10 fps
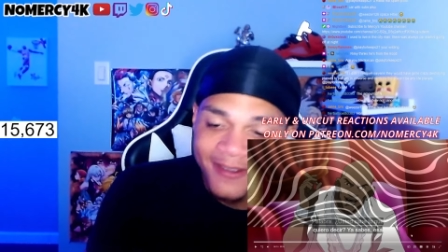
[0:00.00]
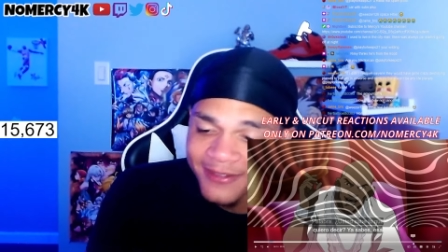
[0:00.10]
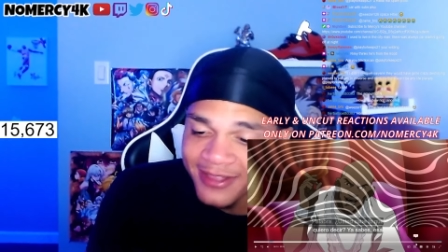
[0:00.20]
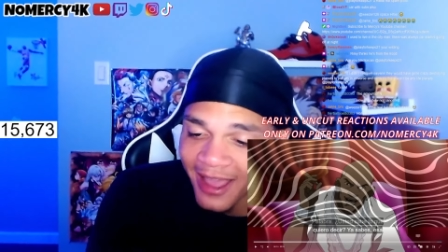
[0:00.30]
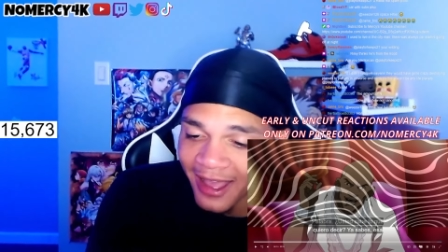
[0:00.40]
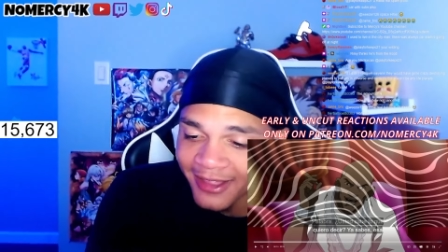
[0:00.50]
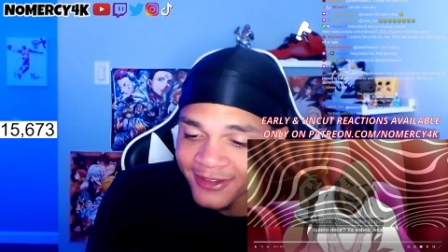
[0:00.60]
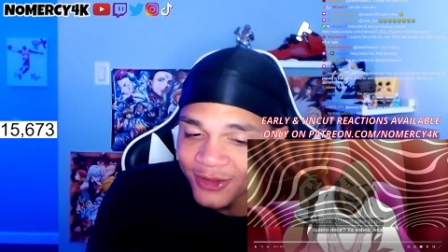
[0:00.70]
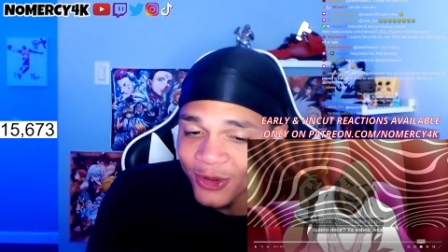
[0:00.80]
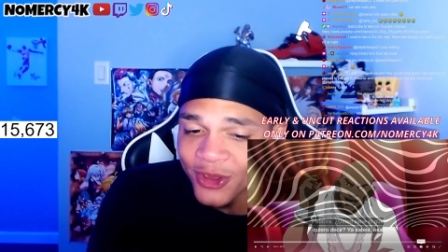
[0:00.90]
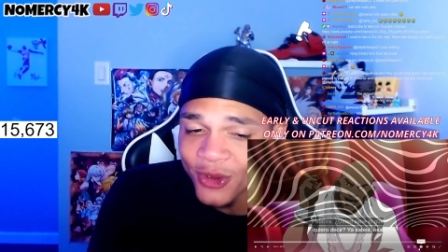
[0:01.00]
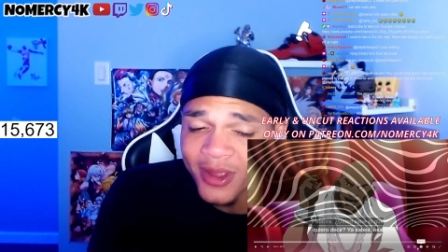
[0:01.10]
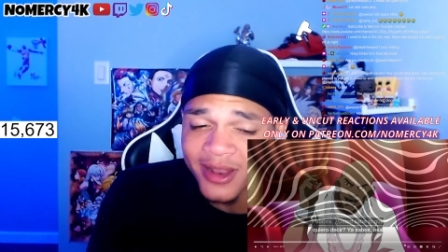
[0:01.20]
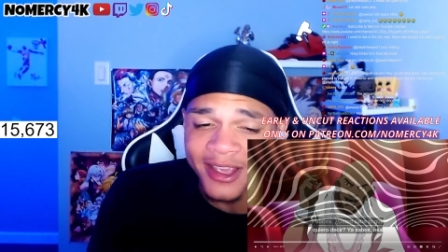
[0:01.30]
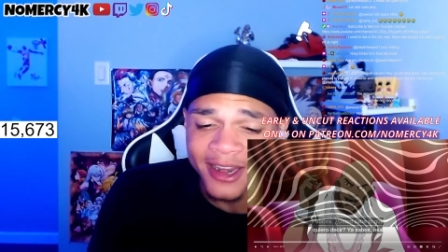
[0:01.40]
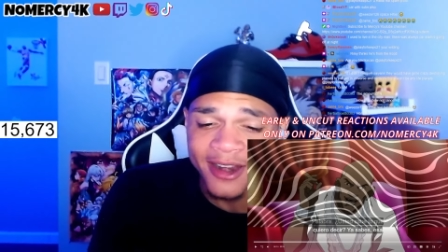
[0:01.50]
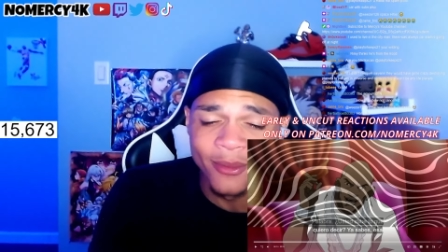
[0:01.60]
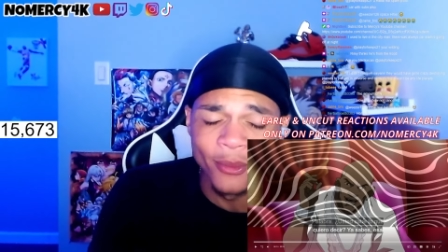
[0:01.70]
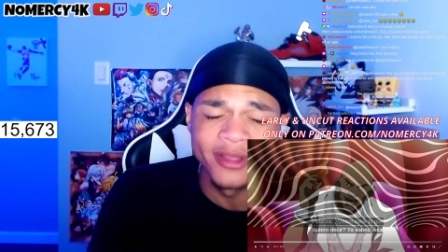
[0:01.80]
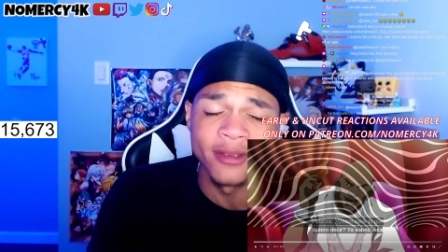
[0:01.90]
Now this dude Huey looking at
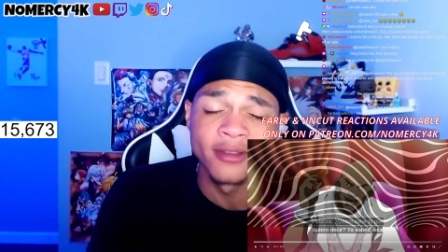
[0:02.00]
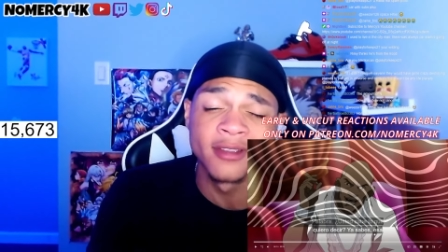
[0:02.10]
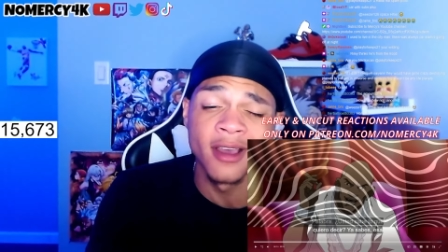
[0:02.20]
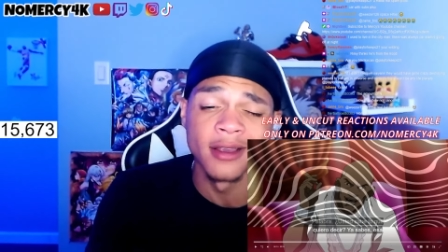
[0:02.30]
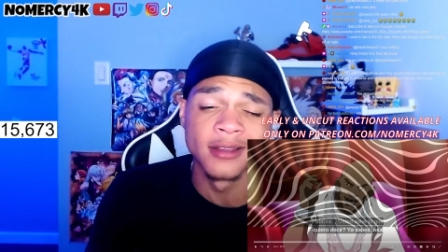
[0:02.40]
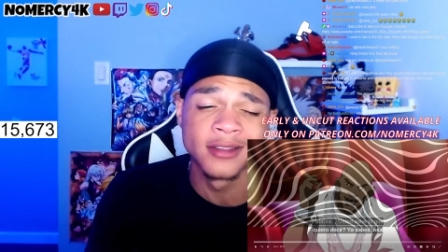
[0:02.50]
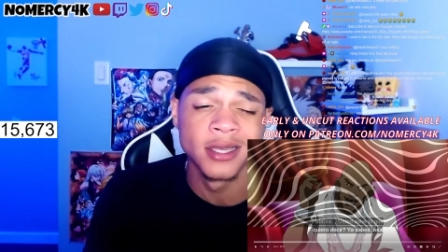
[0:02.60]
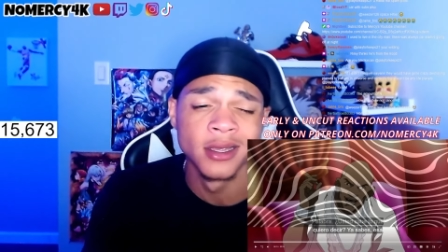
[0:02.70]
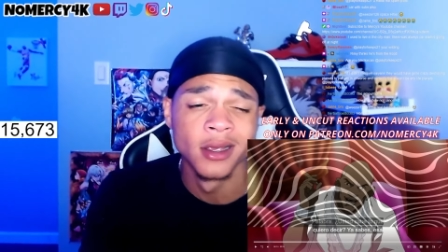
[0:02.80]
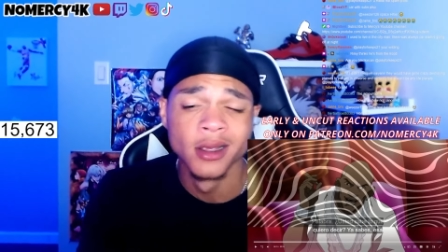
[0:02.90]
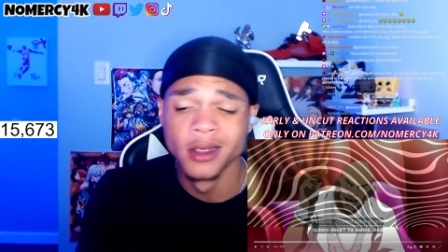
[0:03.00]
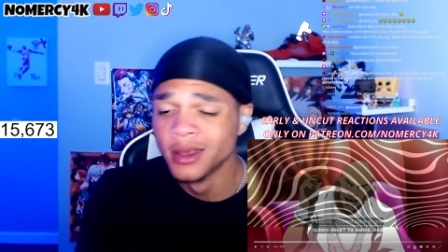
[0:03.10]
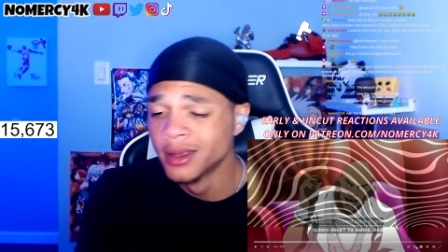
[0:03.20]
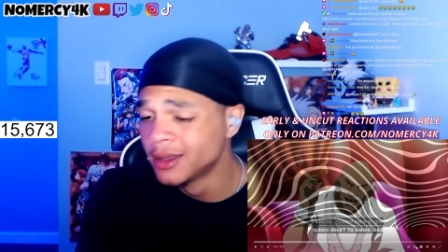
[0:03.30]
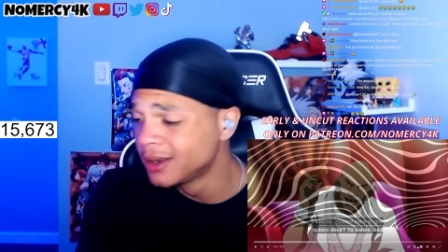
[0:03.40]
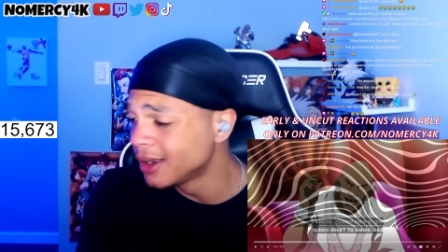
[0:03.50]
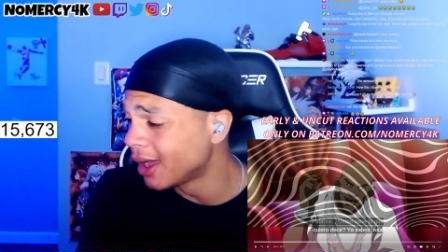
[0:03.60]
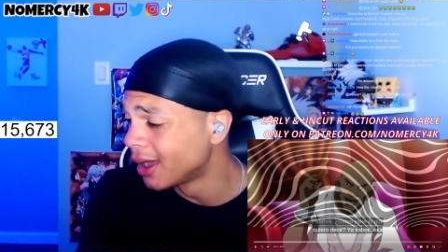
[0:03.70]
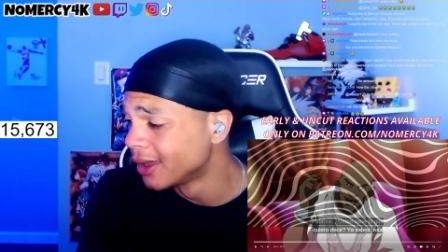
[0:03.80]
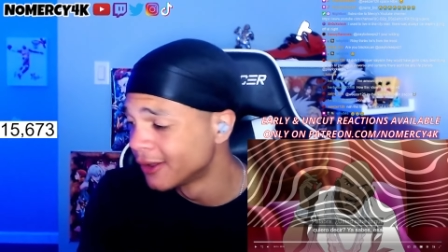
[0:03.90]
him with disgust.
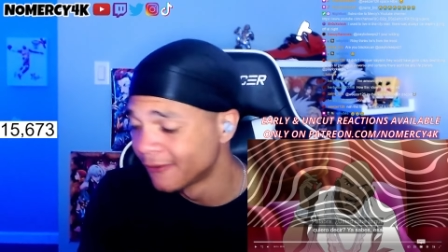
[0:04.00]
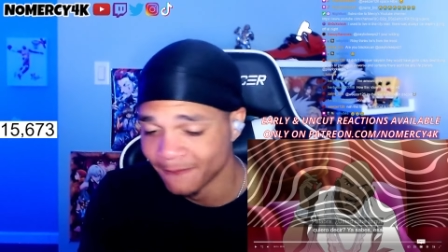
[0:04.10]
Nah.